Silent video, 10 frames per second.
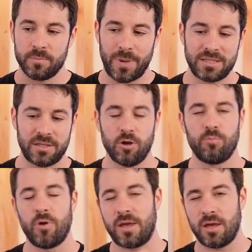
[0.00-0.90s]
basically you're
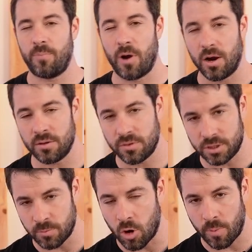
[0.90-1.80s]
breaking apart the
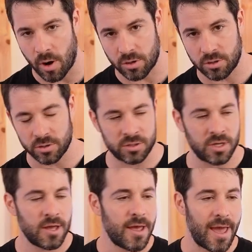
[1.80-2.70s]
smoke particles
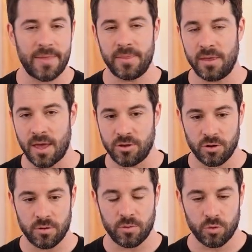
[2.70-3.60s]
and
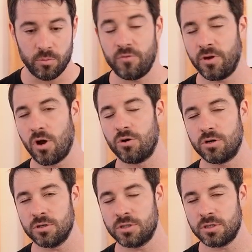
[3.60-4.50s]
you're removing
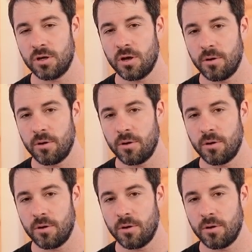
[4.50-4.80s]
odors,